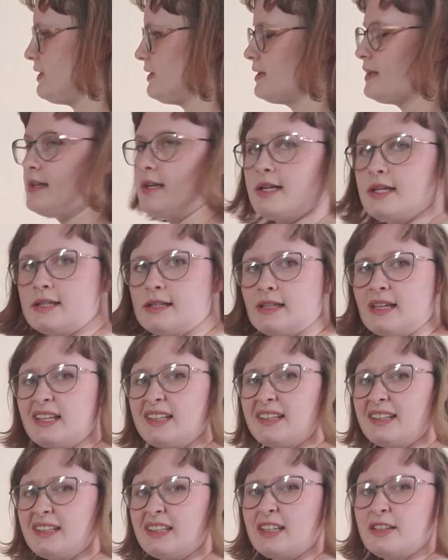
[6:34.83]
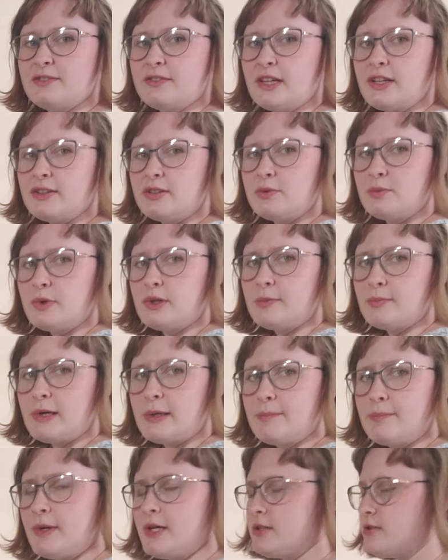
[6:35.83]
that I think I found in one of
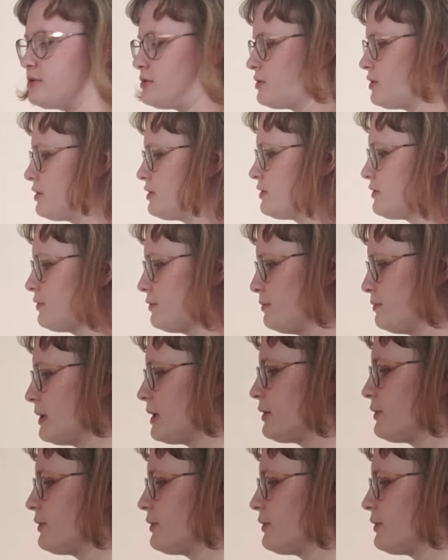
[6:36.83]
my button jars from my